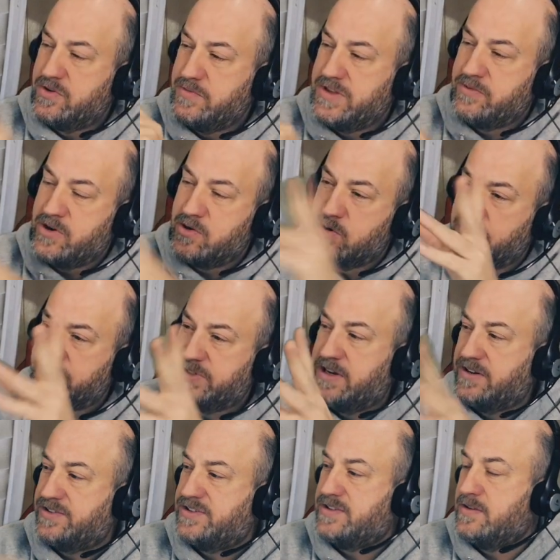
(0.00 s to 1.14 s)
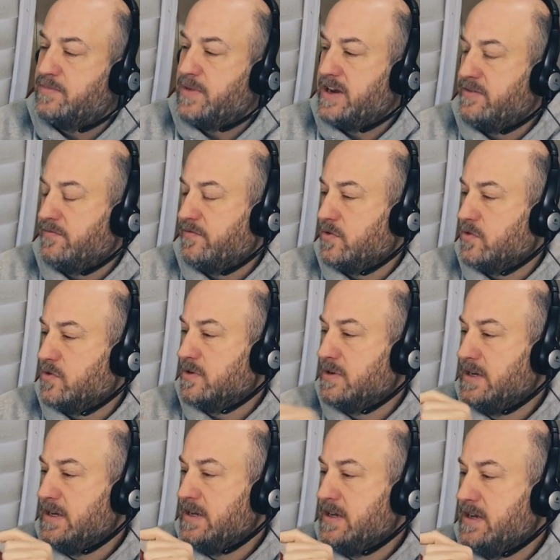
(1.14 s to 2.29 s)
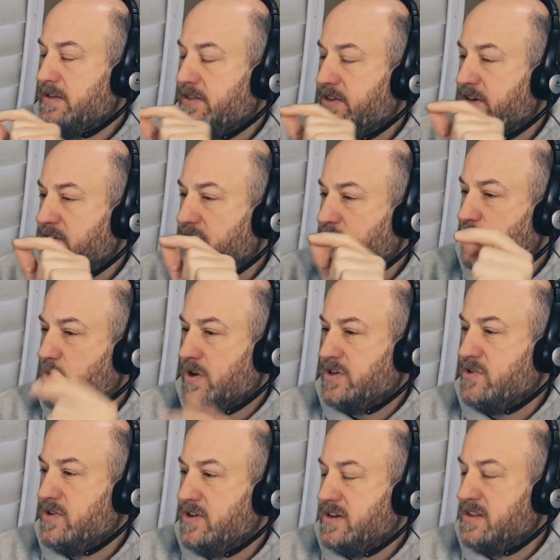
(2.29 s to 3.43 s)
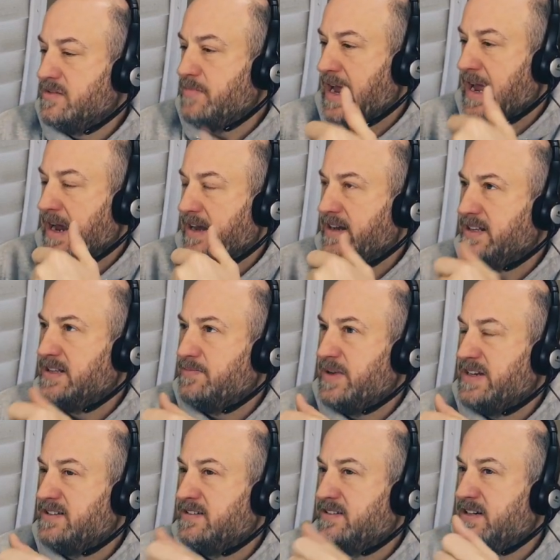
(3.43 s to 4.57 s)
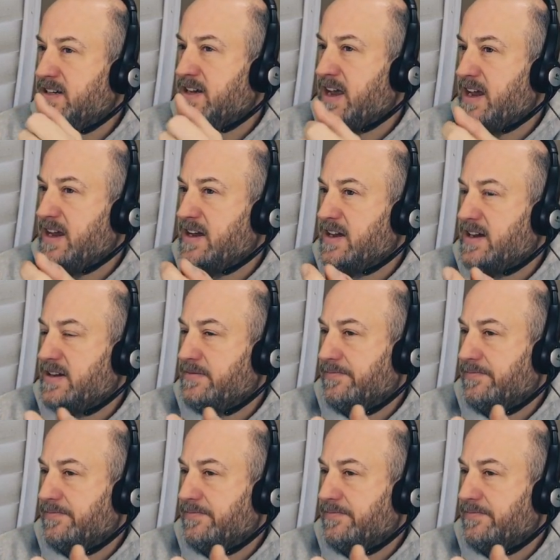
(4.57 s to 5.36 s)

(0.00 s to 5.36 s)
Then we go upstairs to the main floor. There's one unit in the back, and it's basically a